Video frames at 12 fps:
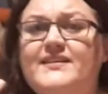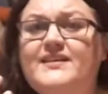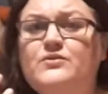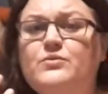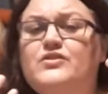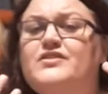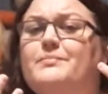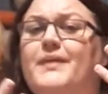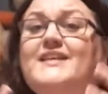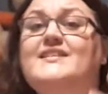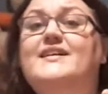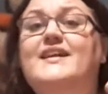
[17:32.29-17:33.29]
This was
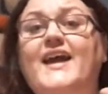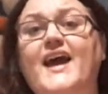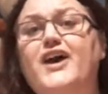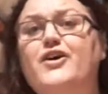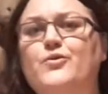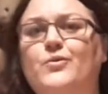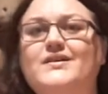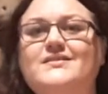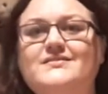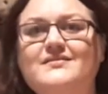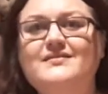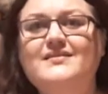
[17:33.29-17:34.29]
basically hell.
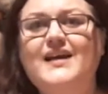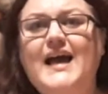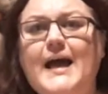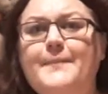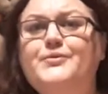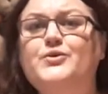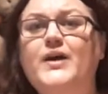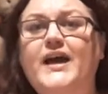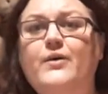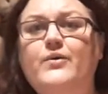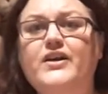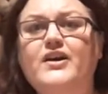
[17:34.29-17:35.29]
Absolute
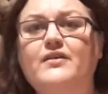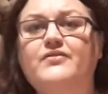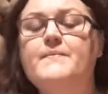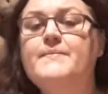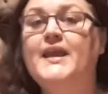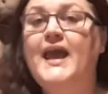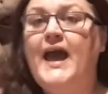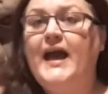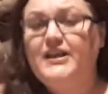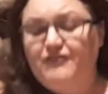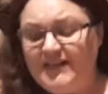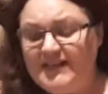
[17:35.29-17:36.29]
hell on earth.
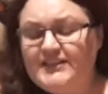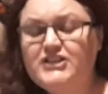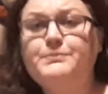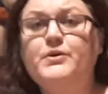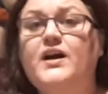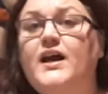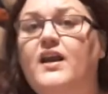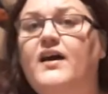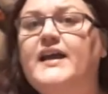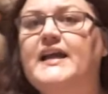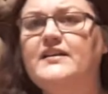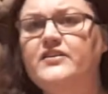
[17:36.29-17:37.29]
And the thing is, this book I
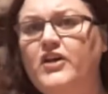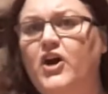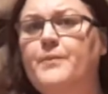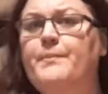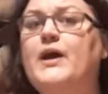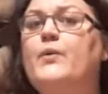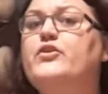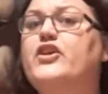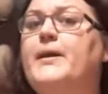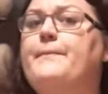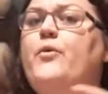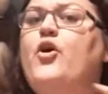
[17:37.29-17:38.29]
like, it doesn't hold back with
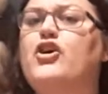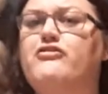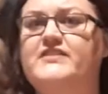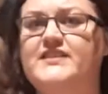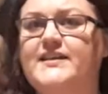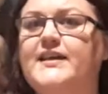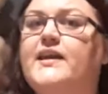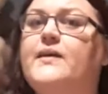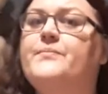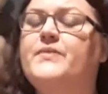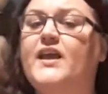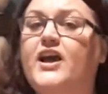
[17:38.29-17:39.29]
the hypocrisy
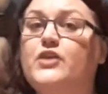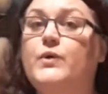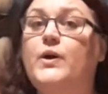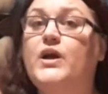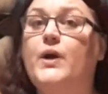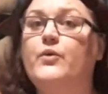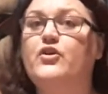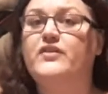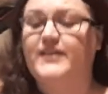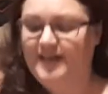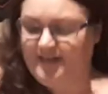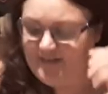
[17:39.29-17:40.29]
as well going
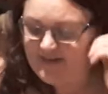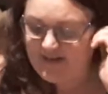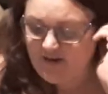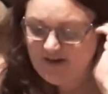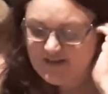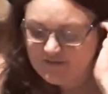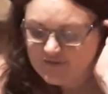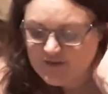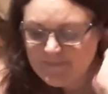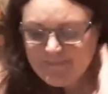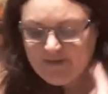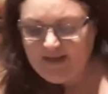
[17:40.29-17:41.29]
on in Ireland
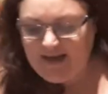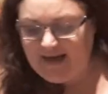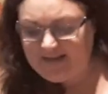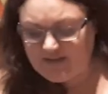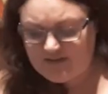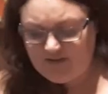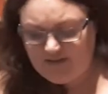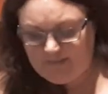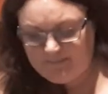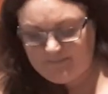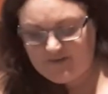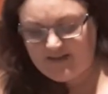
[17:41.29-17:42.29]
at the
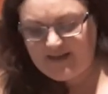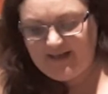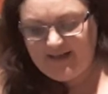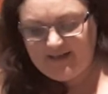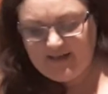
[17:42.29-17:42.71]
time, okay?